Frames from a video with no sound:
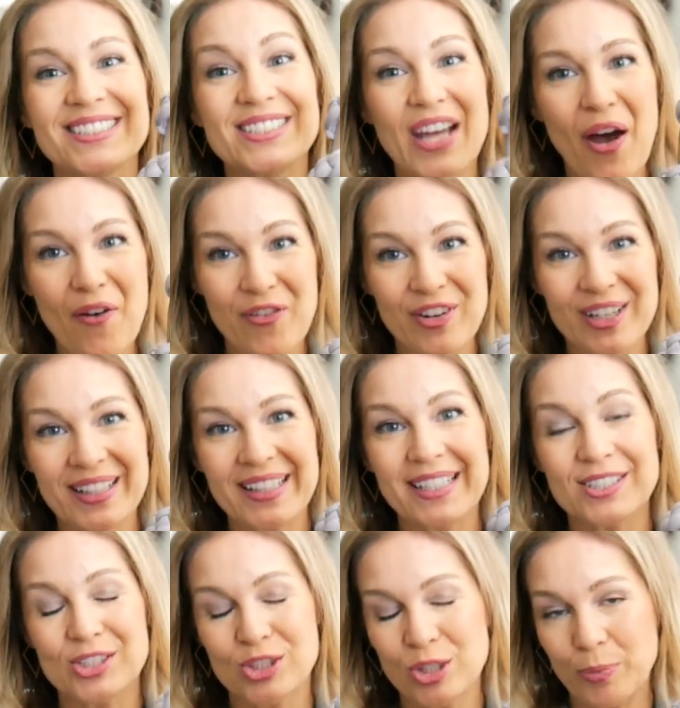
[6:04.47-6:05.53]
definitely a
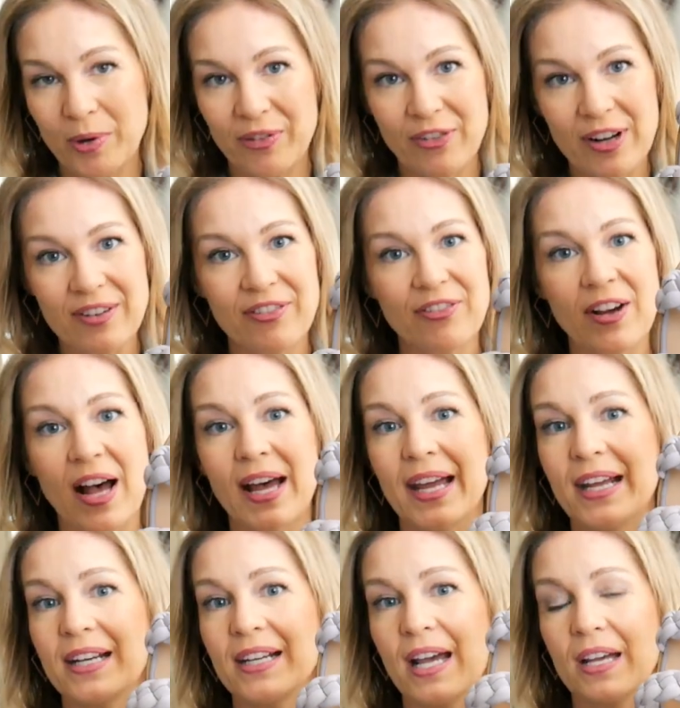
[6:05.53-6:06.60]
super fun
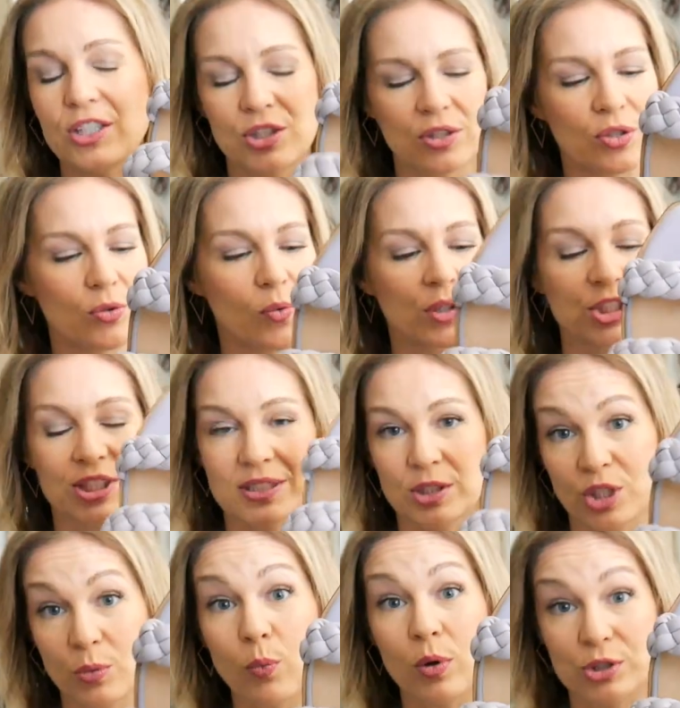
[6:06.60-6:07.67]
find. You just,
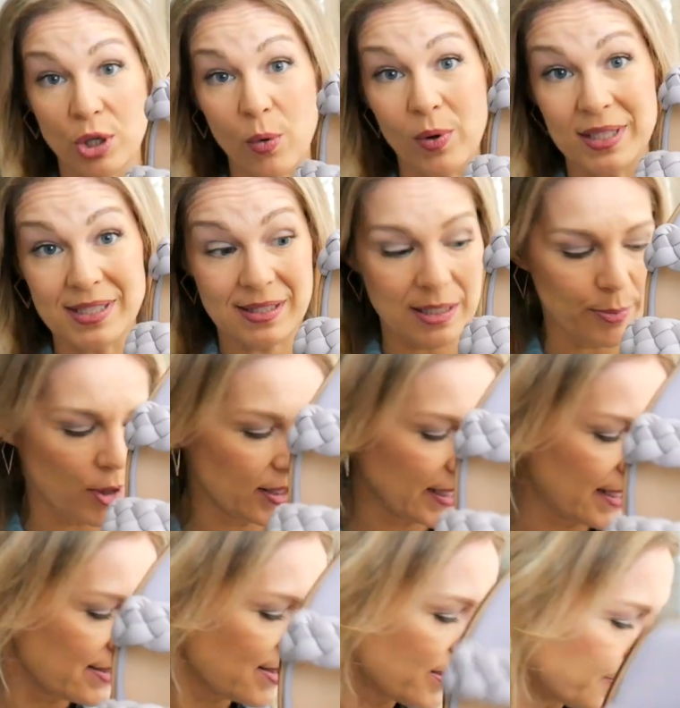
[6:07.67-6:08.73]
you don't want to sleep on
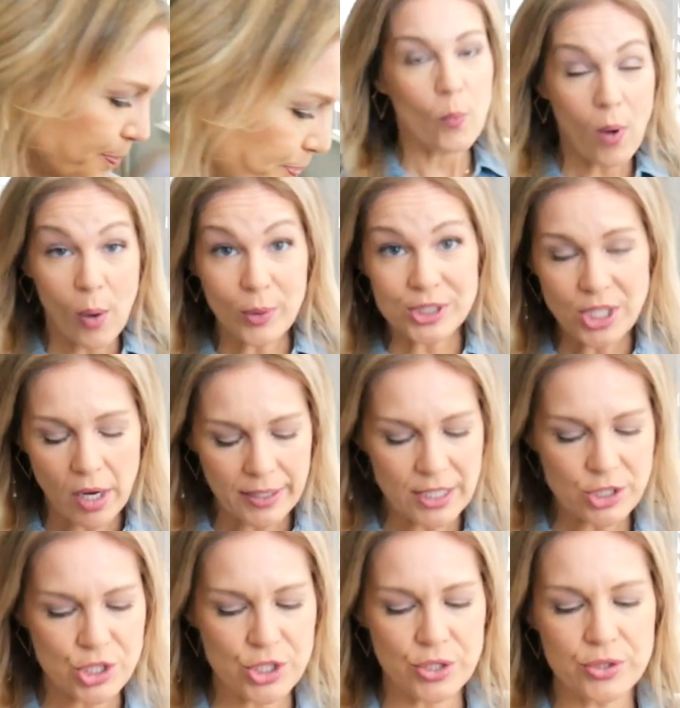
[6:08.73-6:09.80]
these. While we're talking
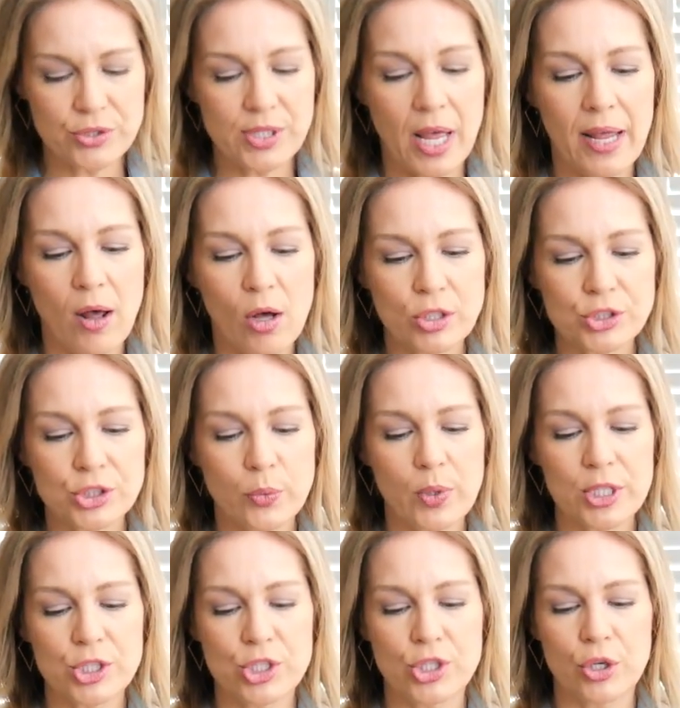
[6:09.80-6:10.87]
shoes, I also
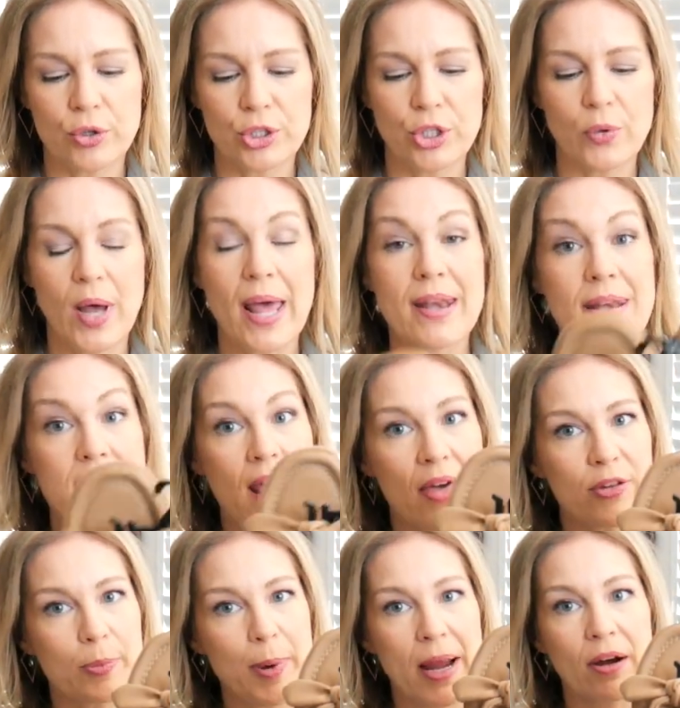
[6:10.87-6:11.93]
wanna show you
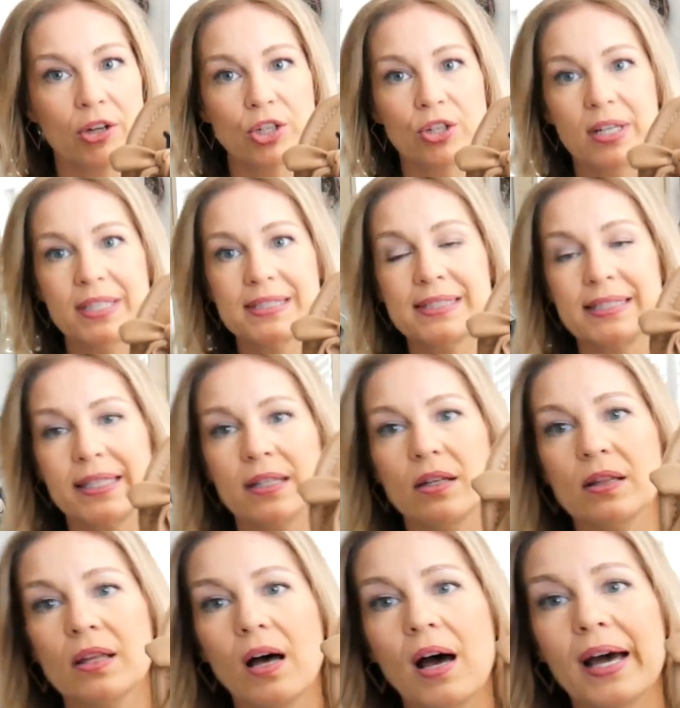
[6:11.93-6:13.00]
another pair you're gonna see a
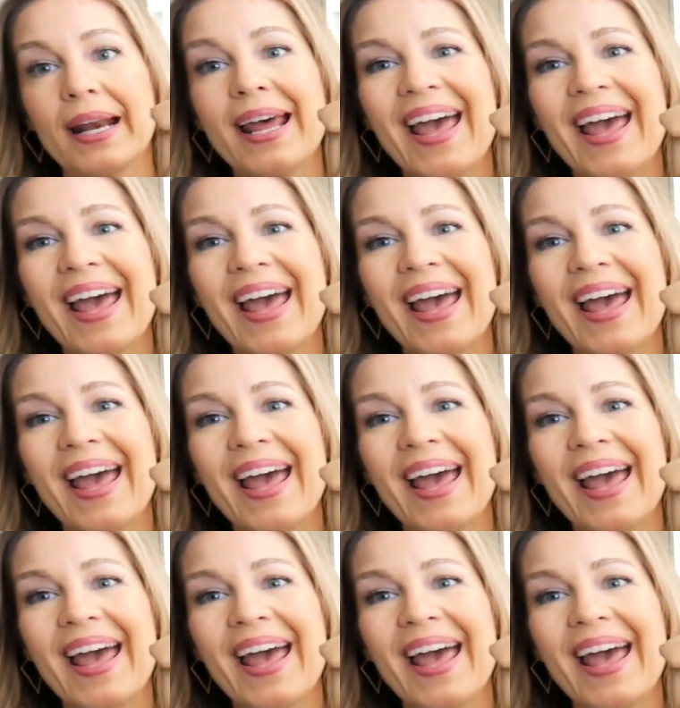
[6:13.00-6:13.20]
lot,